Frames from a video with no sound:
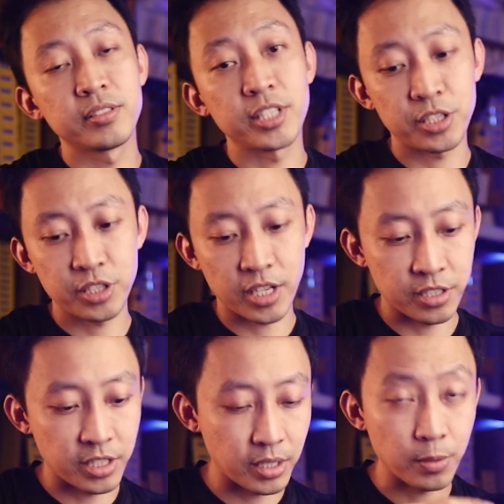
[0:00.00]
just
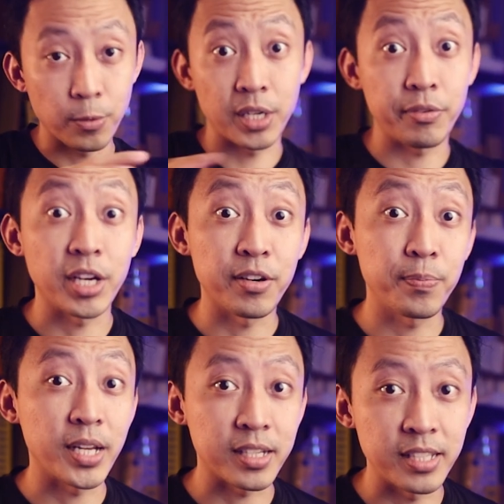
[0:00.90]
charging whatever you have
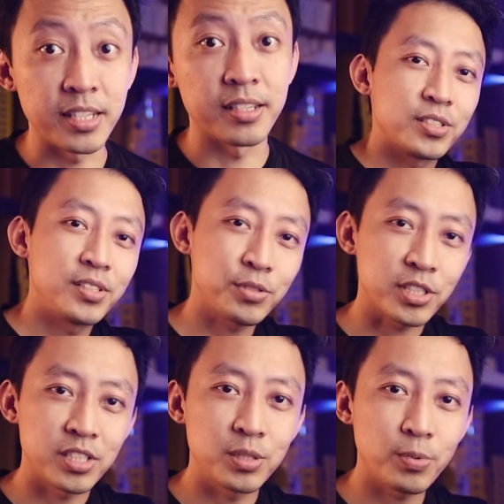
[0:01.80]
plugged in. So next
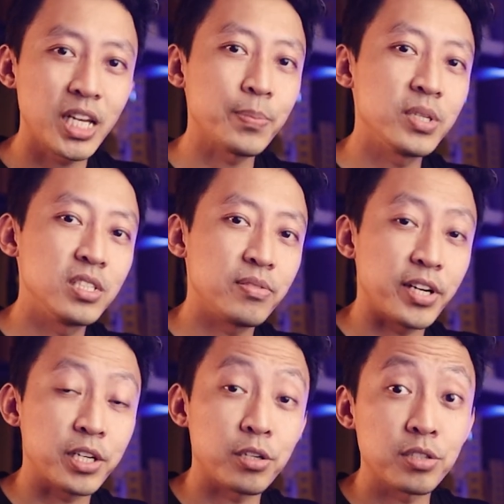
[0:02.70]
question is, what happens if
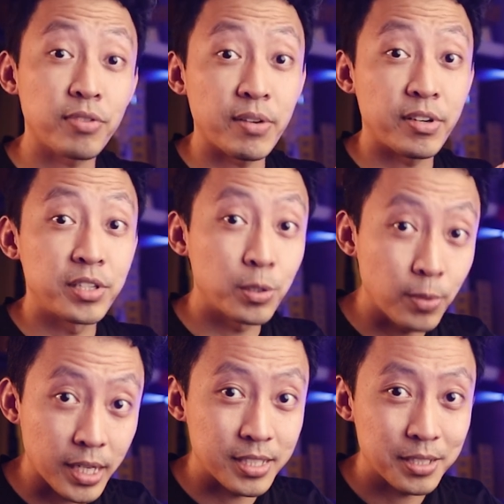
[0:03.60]
I cross 500
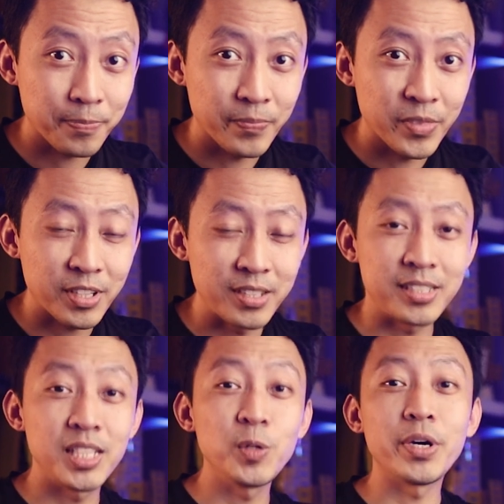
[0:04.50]
watts? Alright,
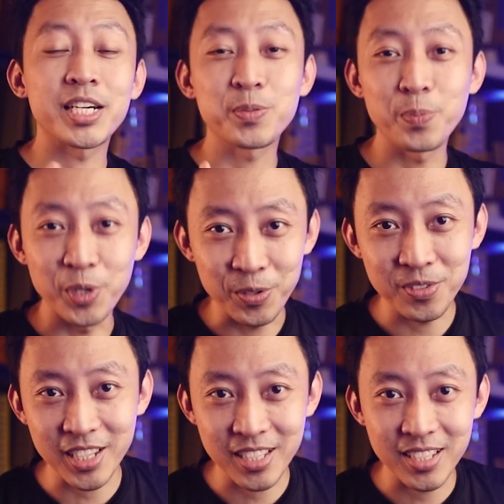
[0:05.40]
nothing will
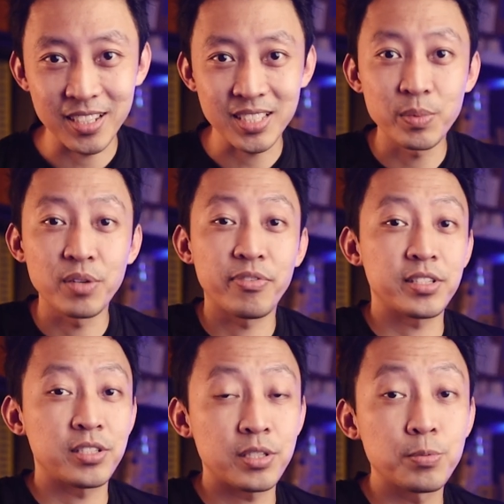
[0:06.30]
explode, just that some
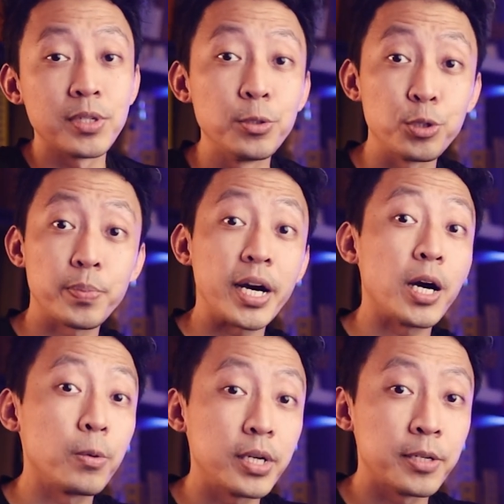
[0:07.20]
devices will lose
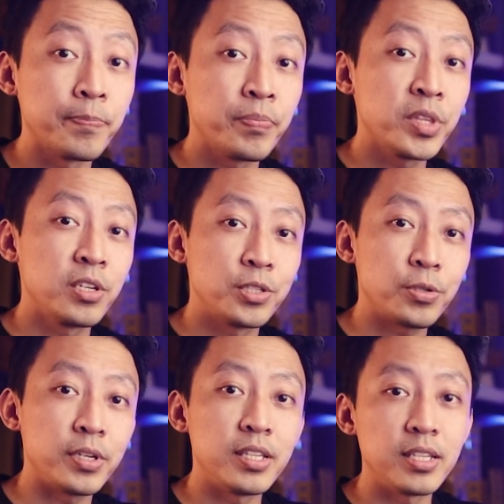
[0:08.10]
power.
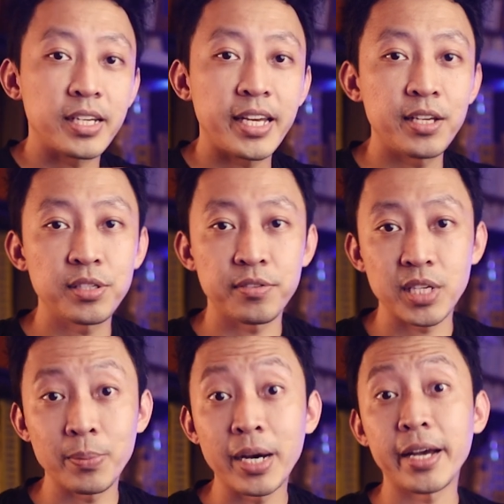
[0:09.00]
So in the case of
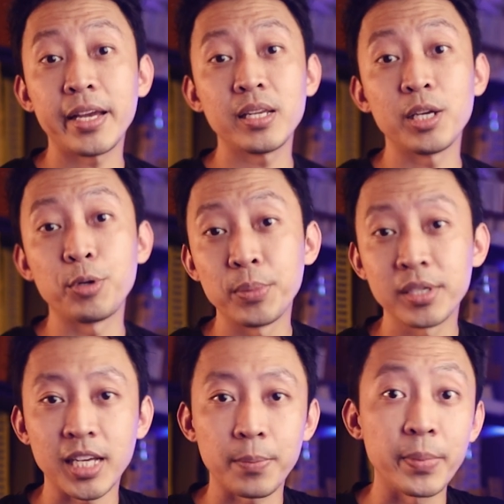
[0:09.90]
some high-end
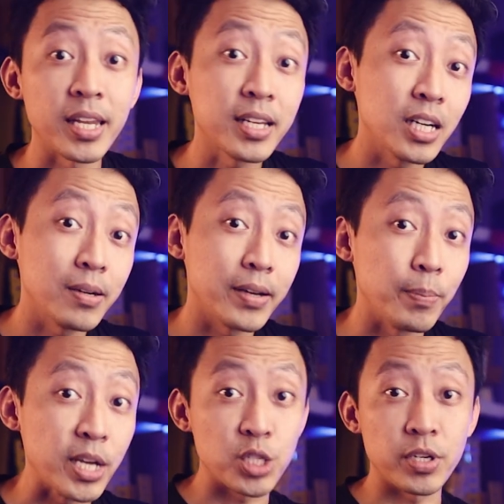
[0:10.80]
equipment like medical
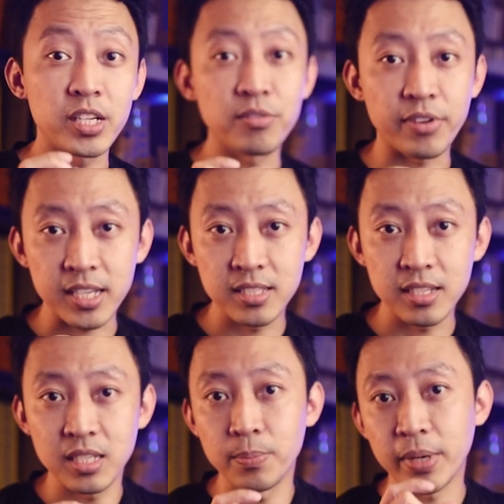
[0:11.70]
and measuring
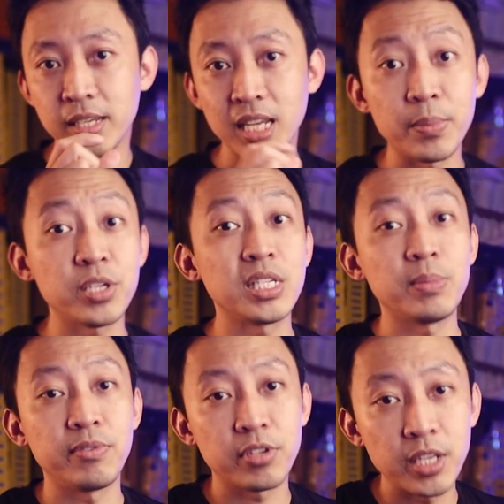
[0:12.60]
devices, it might damage
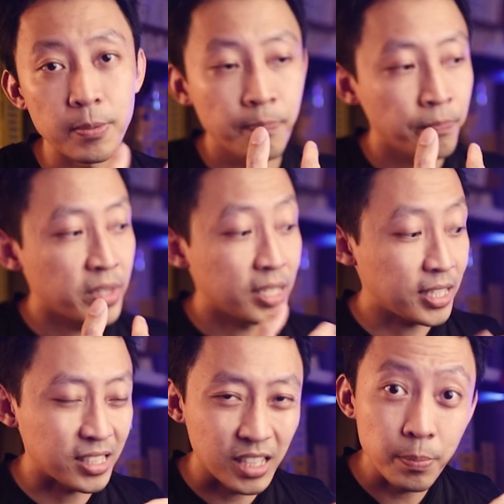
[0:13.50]
them if you keep
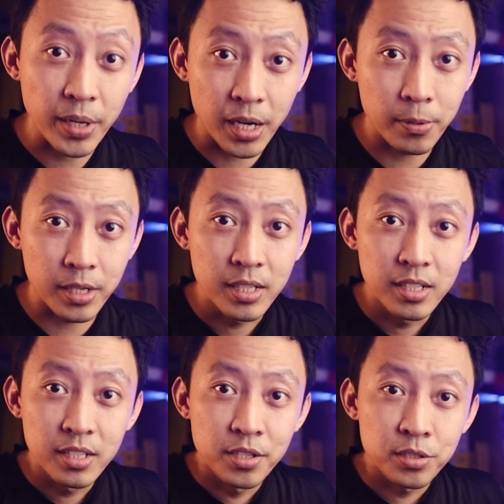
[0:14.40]
cutting power.
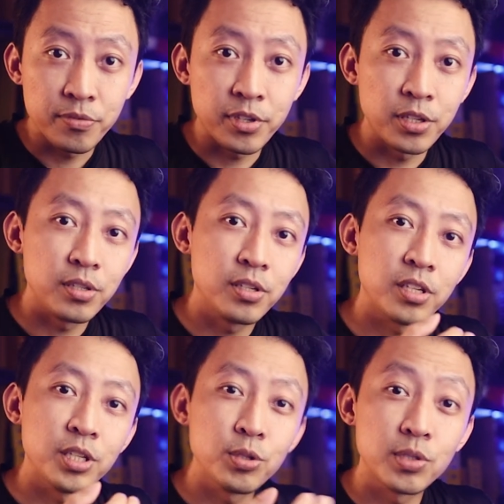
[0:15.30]
So if you're
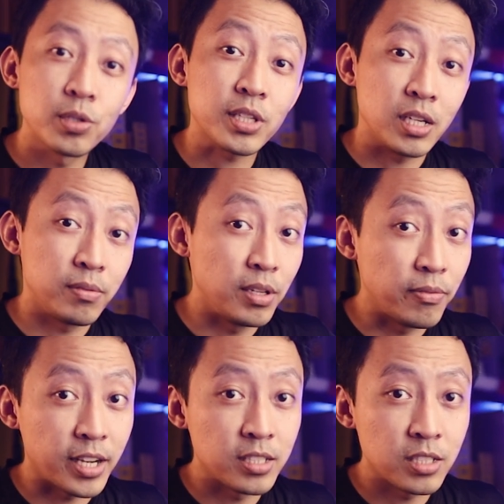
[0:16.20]
gonna use those kind of
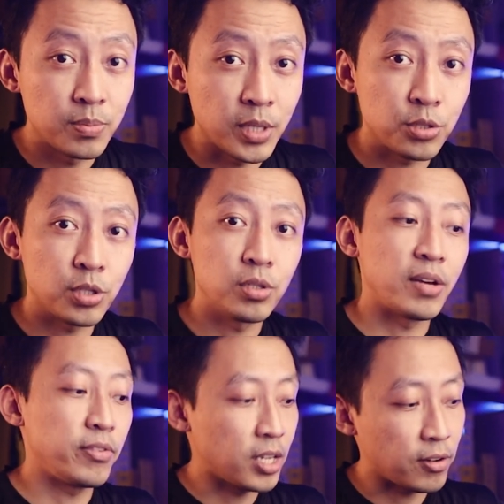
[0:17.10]
devices, make sure you
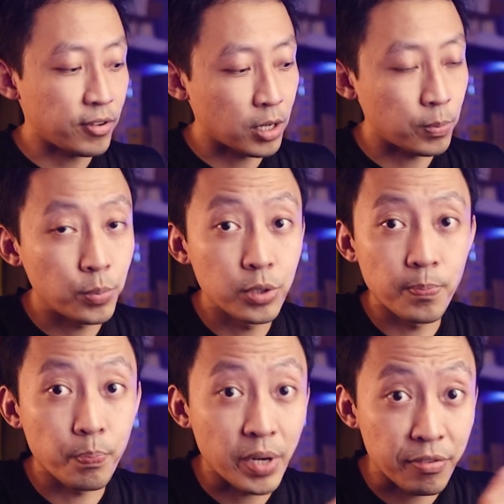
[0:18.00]
have enough output
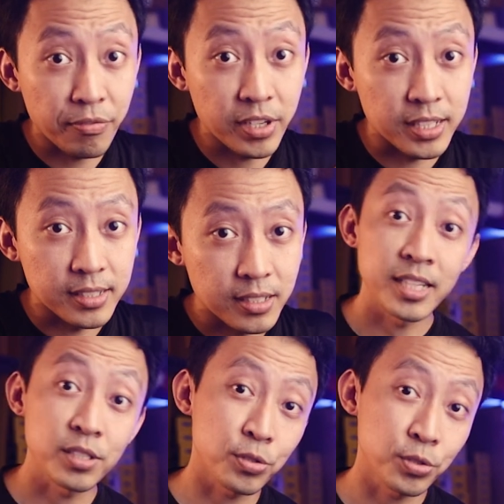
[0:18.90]
buffer.
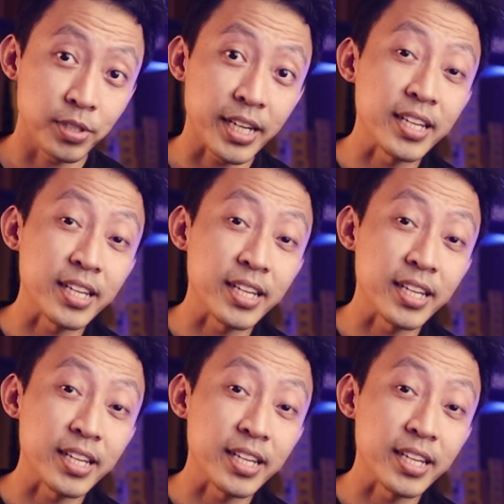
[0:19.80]
There's also the